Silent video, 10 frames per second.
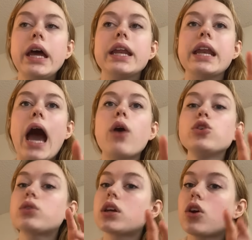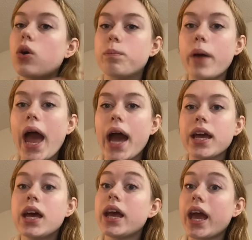Now you can go back
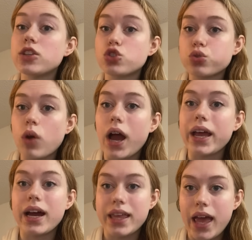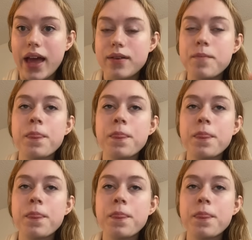and try again.